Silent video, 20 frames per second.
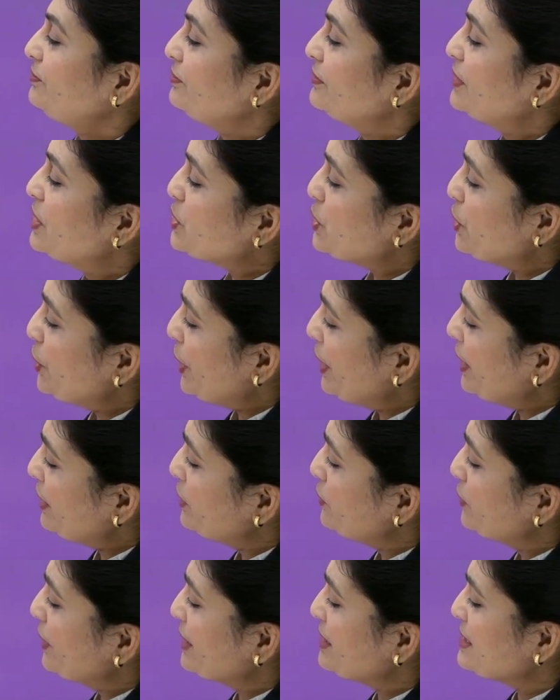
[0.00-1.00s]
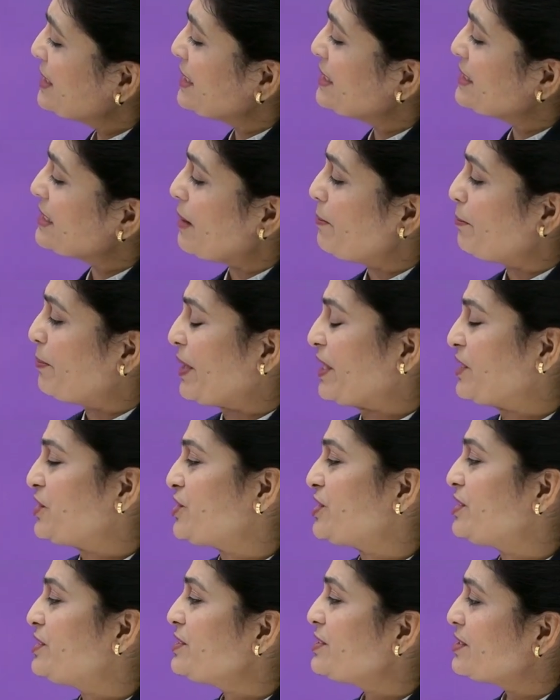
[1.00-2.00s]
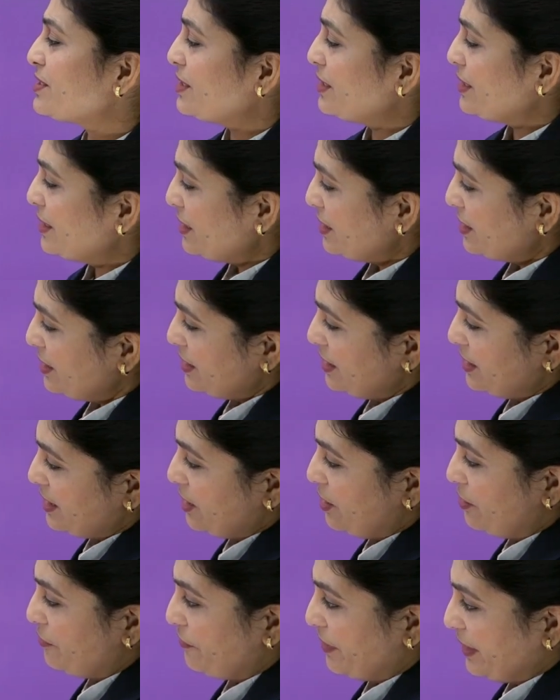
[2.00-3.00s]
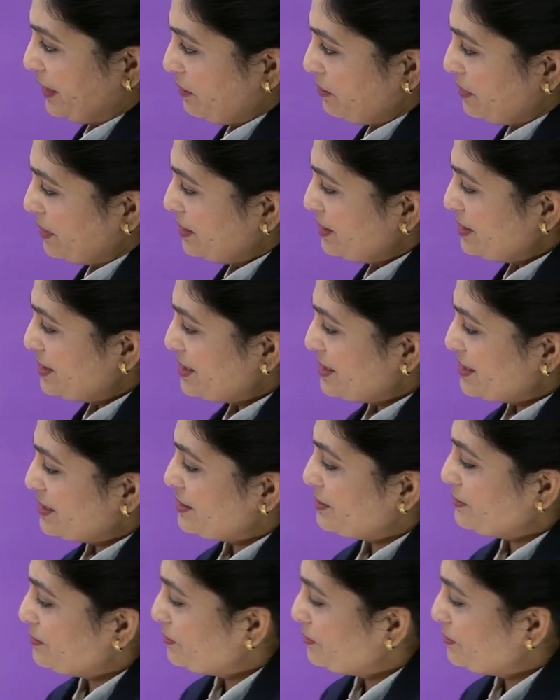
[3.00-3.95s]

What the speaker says: So, here you can see some pictures of animals,